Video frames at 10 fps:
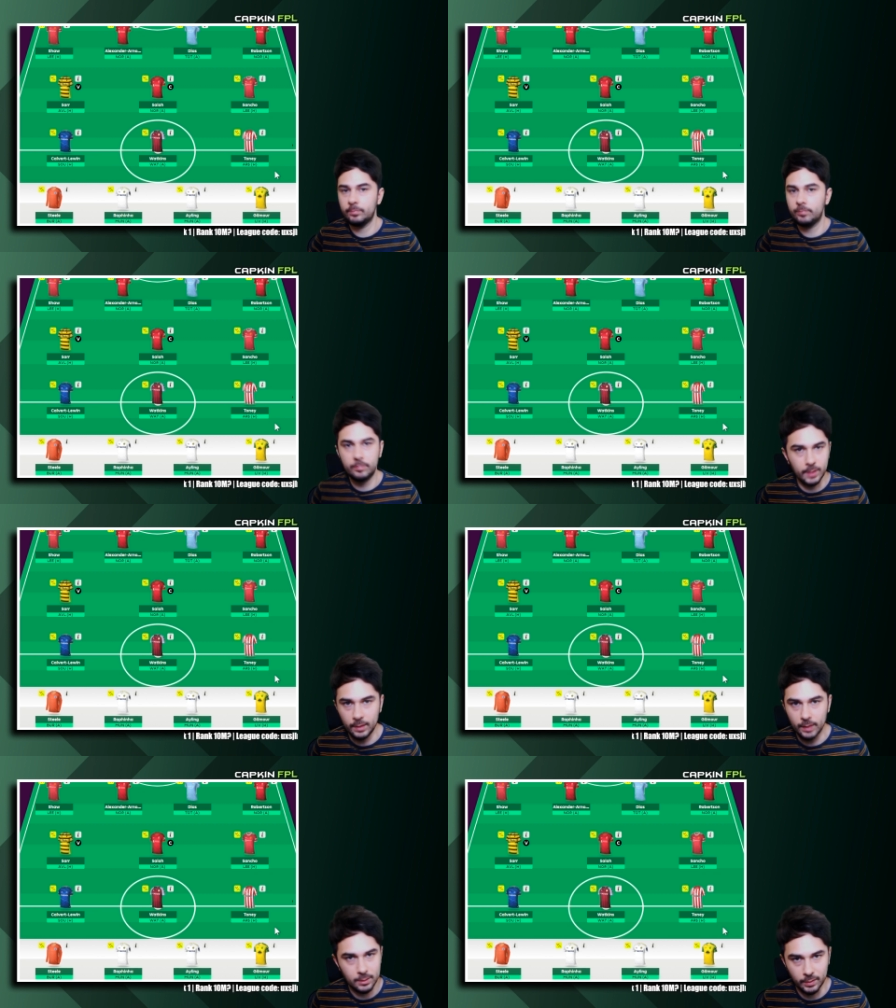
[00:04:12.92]
then
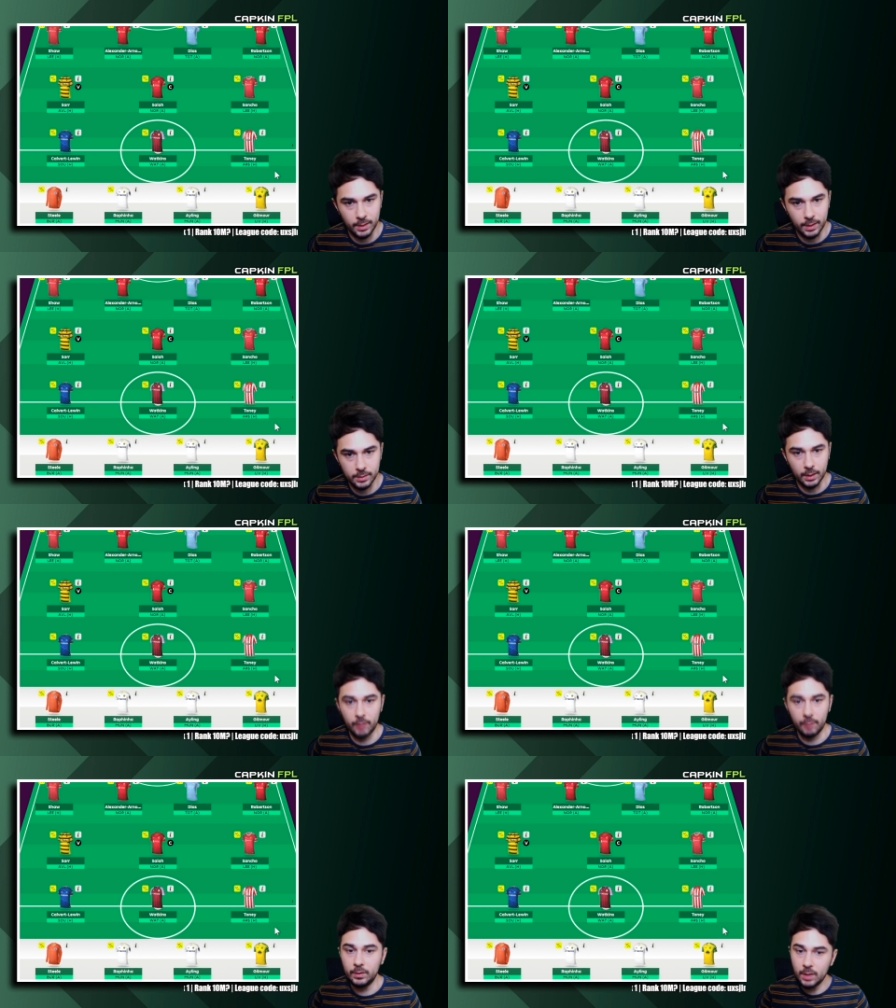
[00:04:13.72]
that's fantastic.
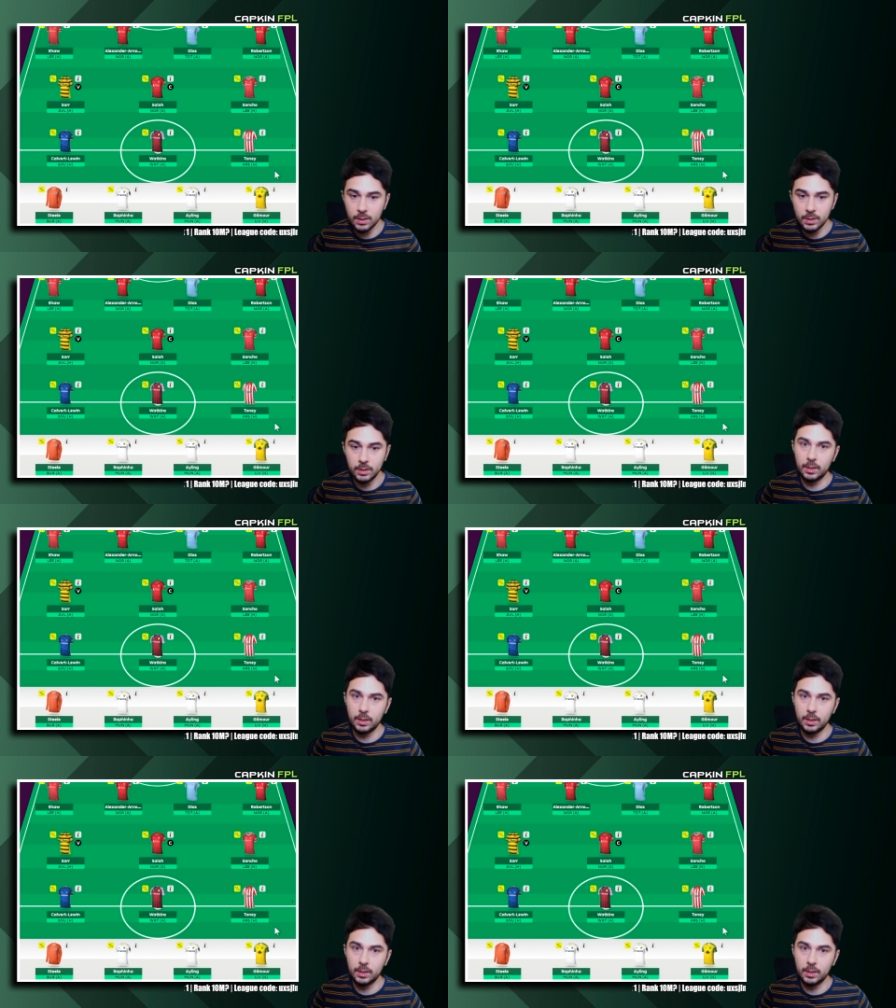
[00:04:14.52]
If he doesn't,